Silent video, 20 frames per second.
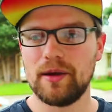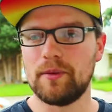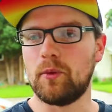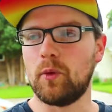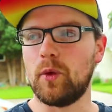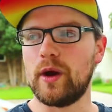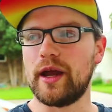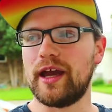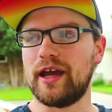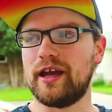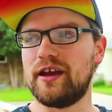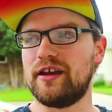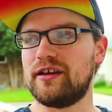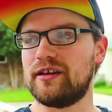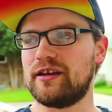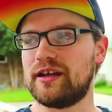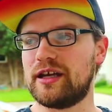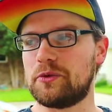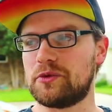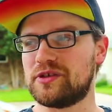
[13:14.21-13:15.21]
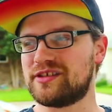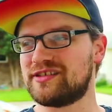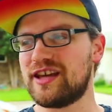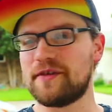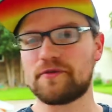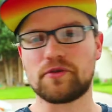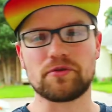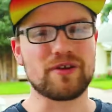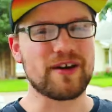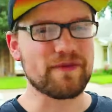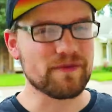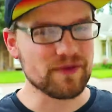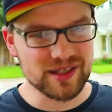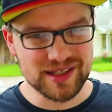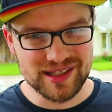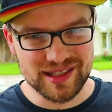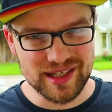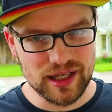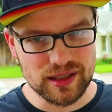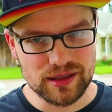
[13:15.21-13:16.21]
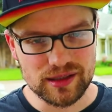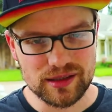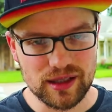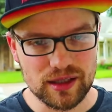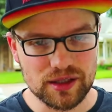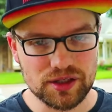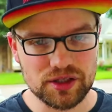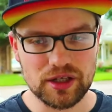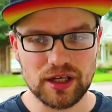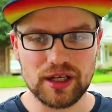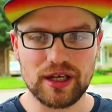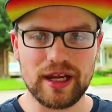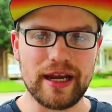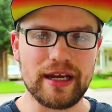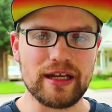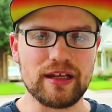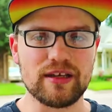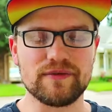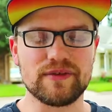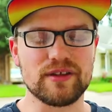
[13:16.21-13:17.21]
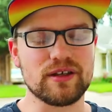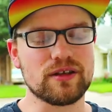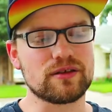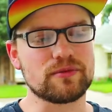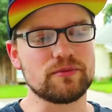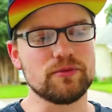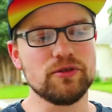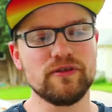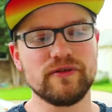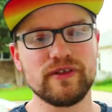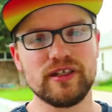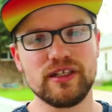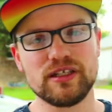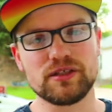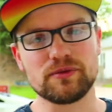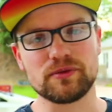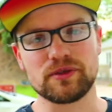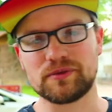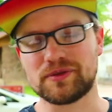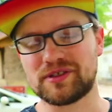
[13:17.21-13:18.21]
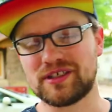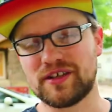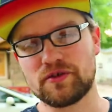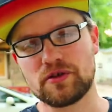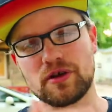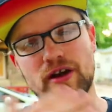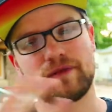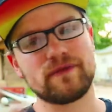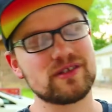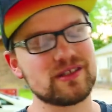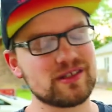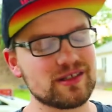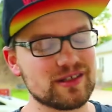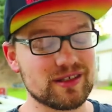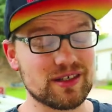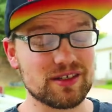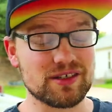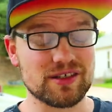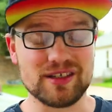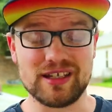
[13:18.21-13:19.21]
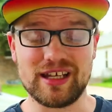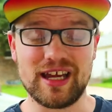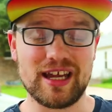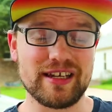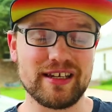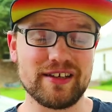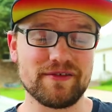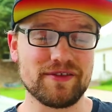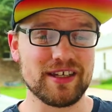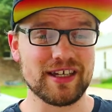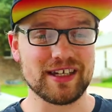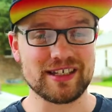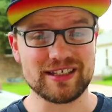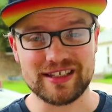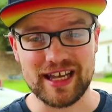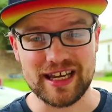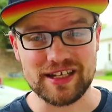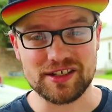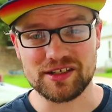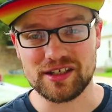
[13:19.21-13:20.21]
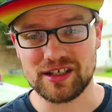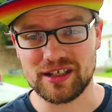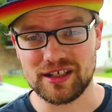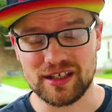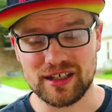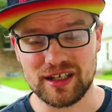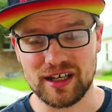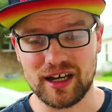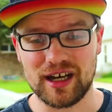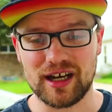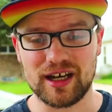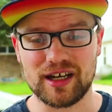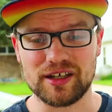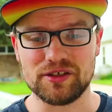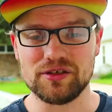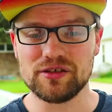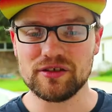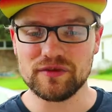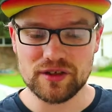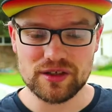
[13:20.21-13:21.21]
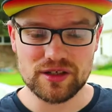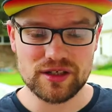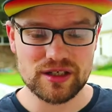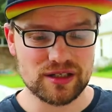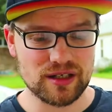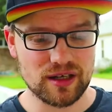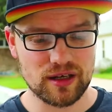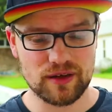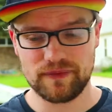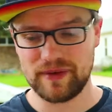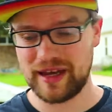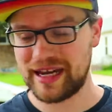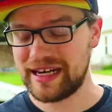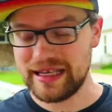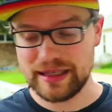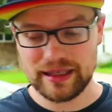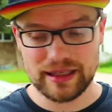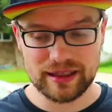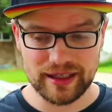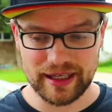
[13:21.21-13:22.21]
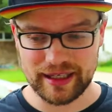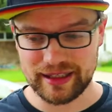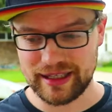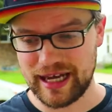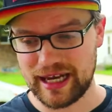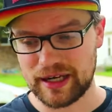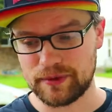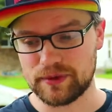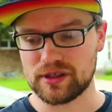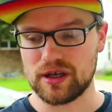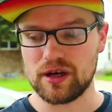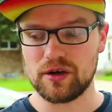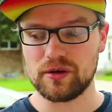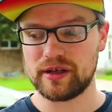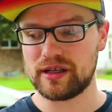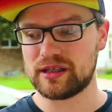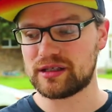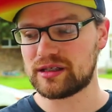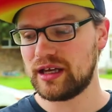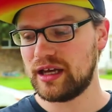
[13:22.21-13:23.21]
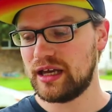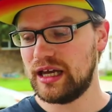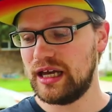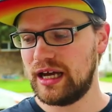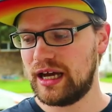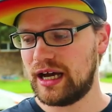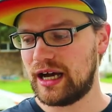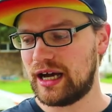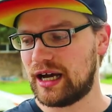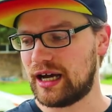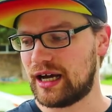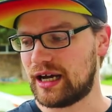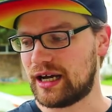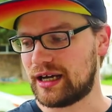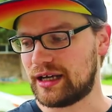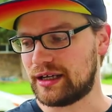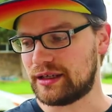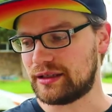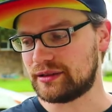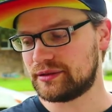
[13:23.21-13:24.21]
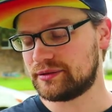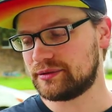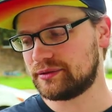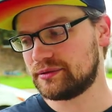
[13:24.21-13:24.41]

when it was never referenced as such in any of the other movies, when it was never referenced as such in any of the extended uh, universe stuff, anything like that. It was always uh,